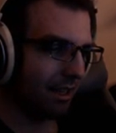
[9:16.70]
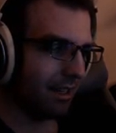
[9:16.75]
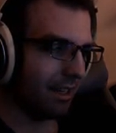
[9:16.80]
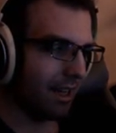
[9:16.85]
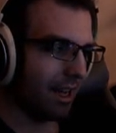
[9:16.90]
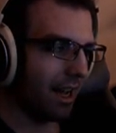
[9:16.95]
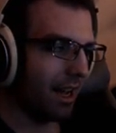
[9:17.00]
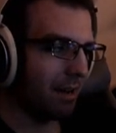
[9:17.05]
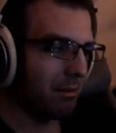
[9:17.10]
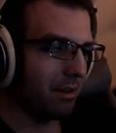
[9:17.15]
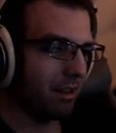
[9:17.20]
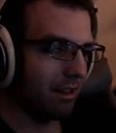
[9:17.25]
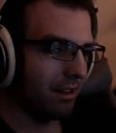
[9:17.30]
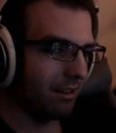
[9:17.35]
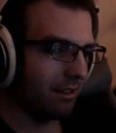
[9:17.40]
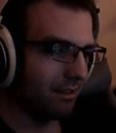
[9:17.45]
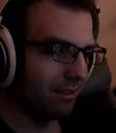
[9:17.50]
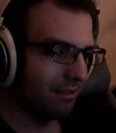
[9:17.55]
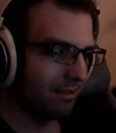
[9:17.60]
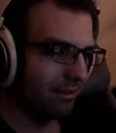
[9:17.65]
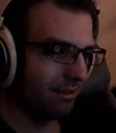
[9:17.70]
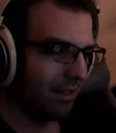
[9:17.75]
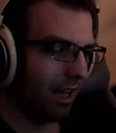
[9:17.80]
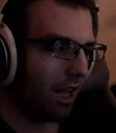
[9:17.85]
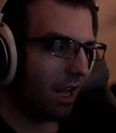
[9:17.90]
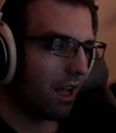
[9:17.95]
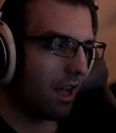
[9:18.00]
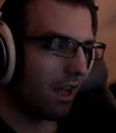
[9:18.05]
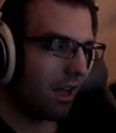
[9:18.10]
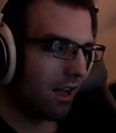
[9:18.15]
die, man.
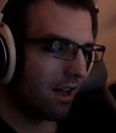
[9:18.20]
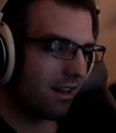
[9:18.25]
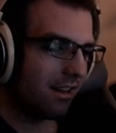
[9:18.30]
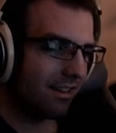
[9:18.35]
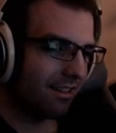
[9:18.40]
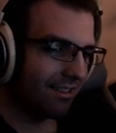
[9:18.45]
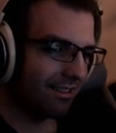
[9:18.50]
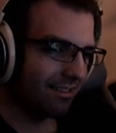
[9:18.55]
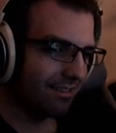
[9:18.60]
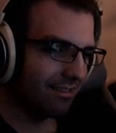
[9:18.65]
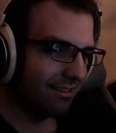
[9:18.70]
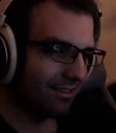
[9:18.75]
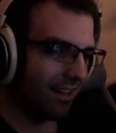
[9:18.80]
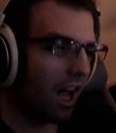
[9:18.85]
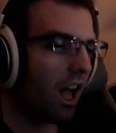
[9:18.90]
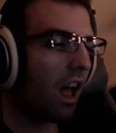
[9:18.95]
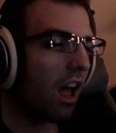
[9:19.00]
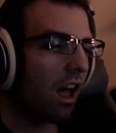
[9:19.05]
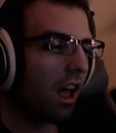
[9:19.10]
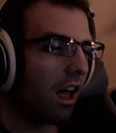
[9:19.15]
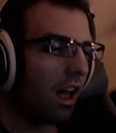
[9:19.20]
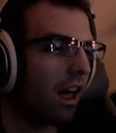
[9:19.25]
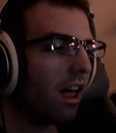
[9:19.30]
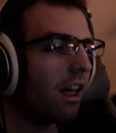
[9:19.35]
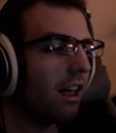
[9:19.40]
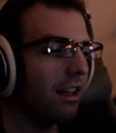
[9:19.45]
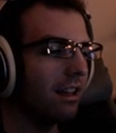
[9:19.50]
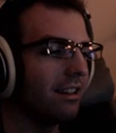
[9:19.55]
Ah! Ah!